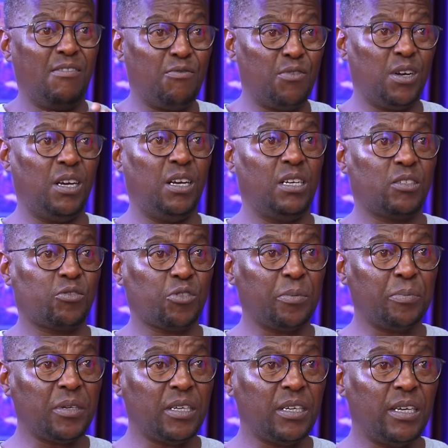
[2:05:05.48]
I've written the
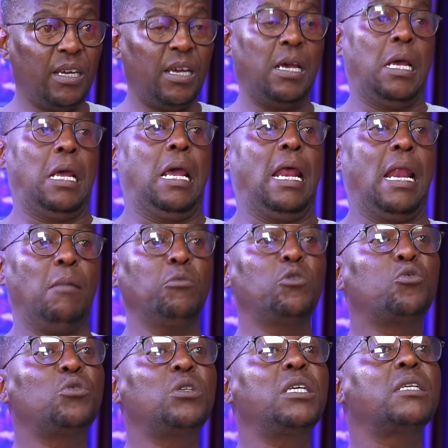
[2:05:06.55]
script, and I'm
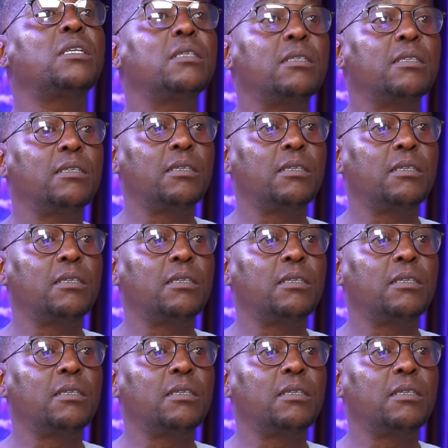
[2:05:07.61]
shooting it.